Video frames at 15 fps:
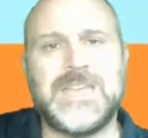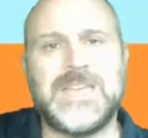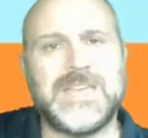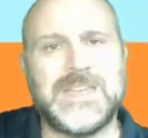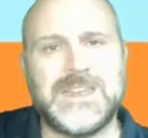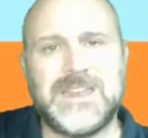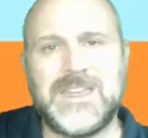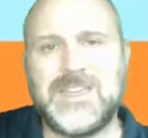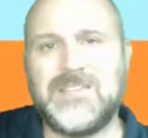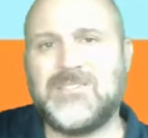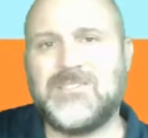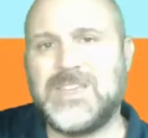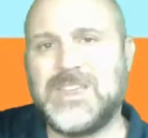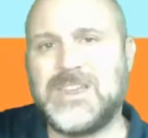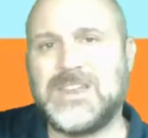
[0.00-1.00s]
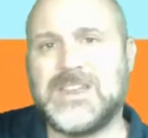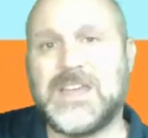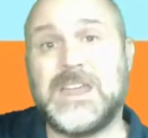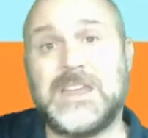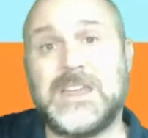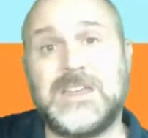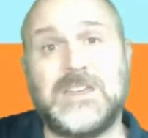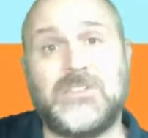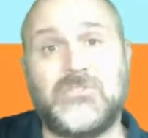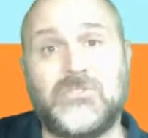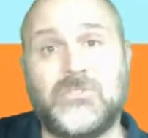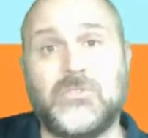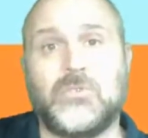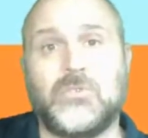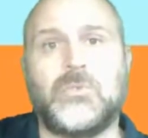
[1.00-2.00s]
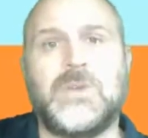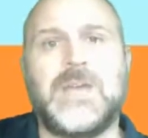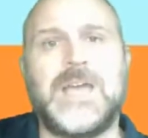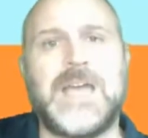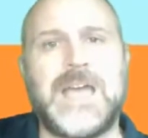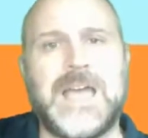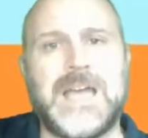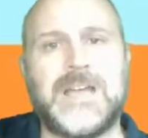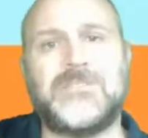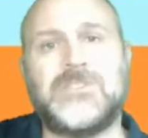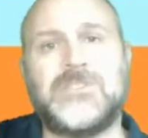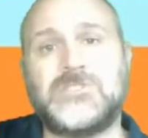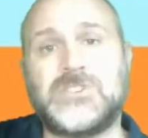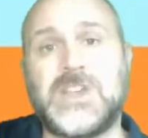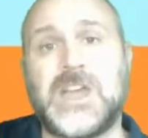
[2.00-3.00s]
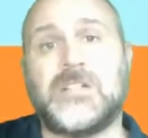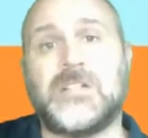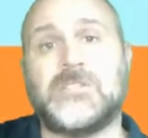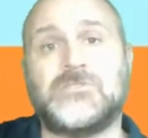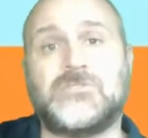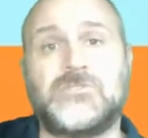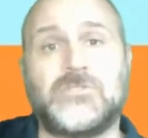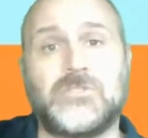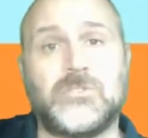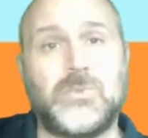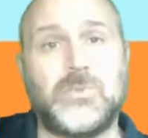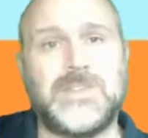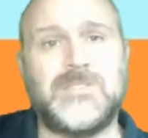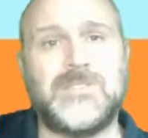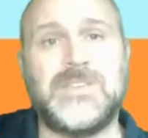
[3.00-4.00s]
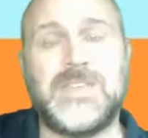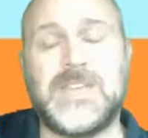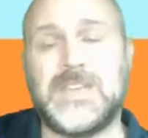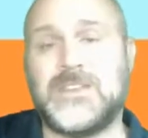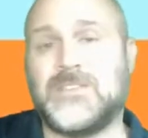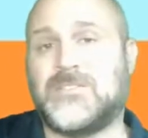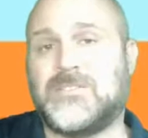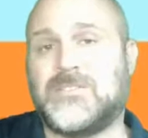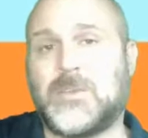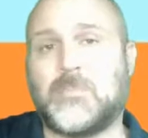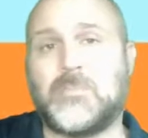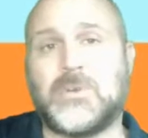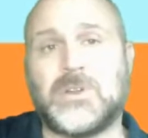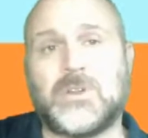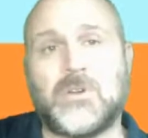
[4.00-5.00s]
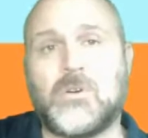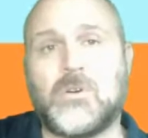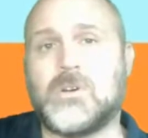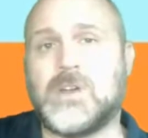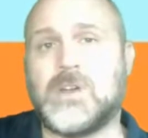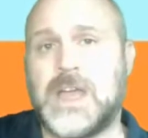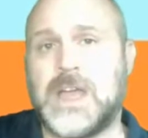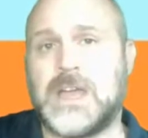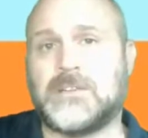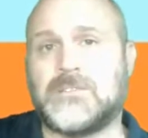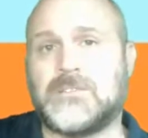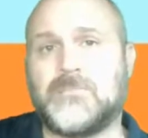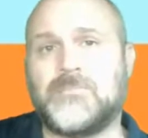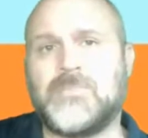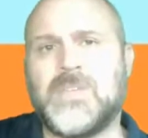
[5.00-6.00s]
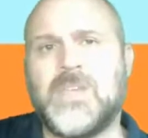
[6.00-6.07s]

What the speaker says: In 1892, as a challenge to Louisiana's Separate Car Act,